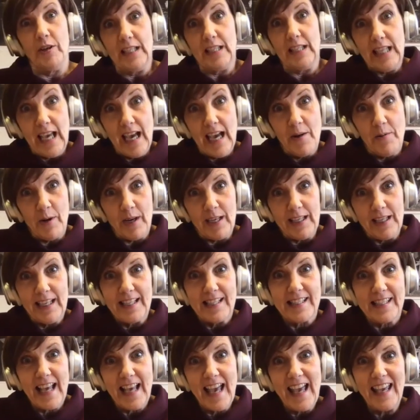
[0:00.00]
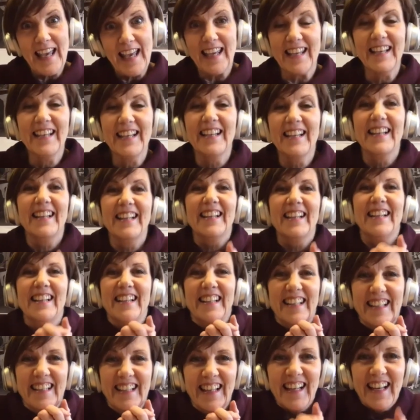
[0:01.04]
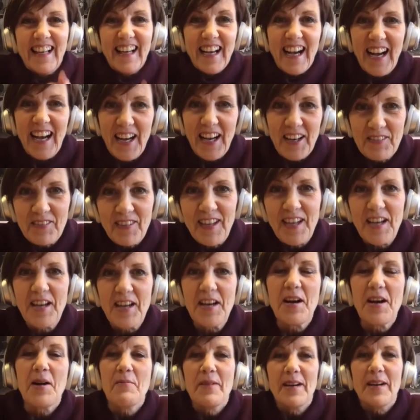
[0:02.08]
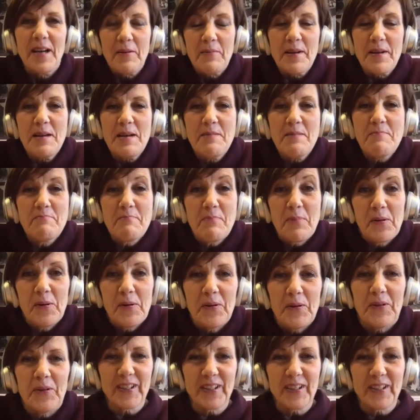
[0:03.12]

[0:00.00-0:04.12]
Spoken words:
Yeah, what can I say? I'm an import.